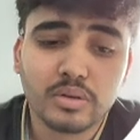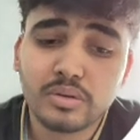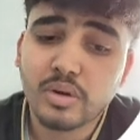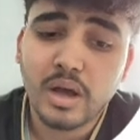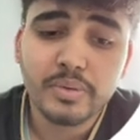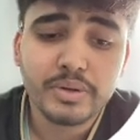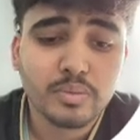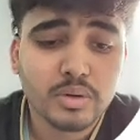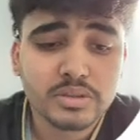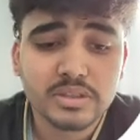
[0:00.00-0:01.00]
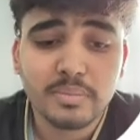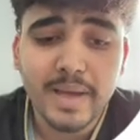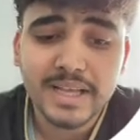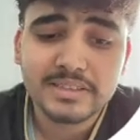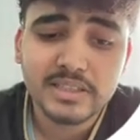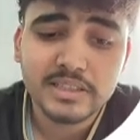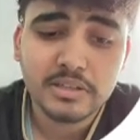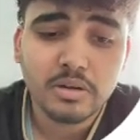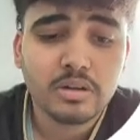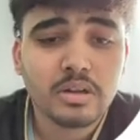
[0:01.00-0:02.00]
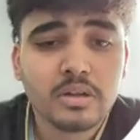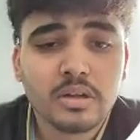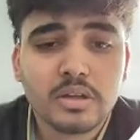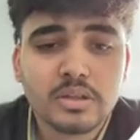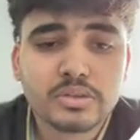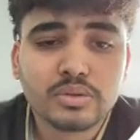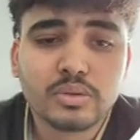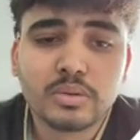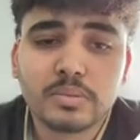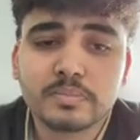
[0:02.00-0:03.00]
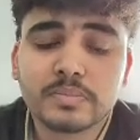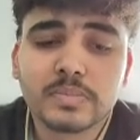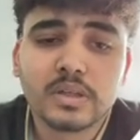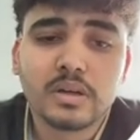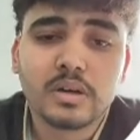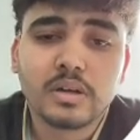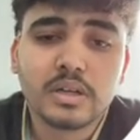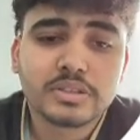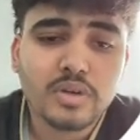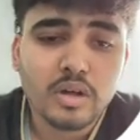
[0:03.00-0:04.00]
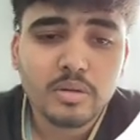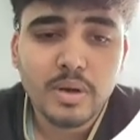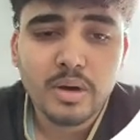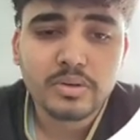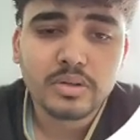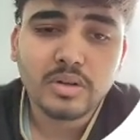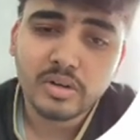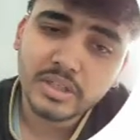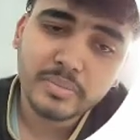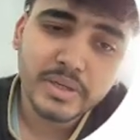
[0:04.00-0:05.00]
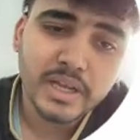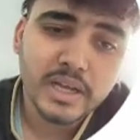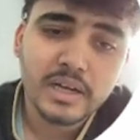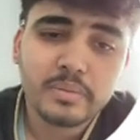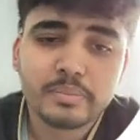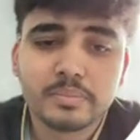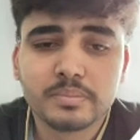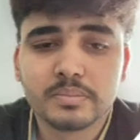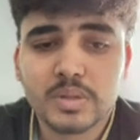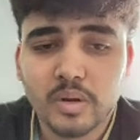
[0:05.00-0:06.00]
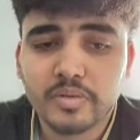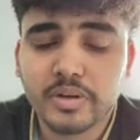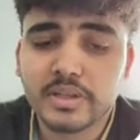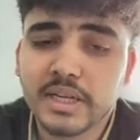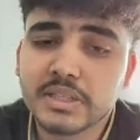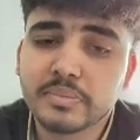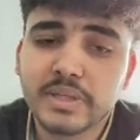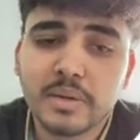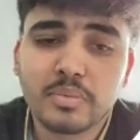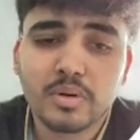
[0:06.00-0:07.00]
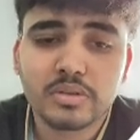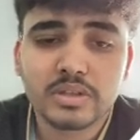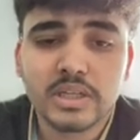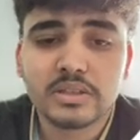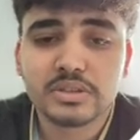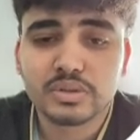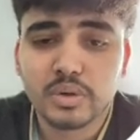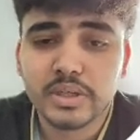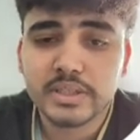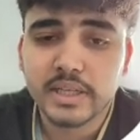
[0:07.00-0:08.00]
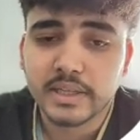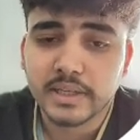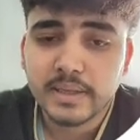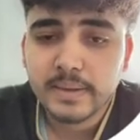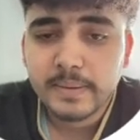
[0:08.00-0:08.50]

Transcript: know how it works in the backstage and all. So let's talk about content, that is media production and storytelling.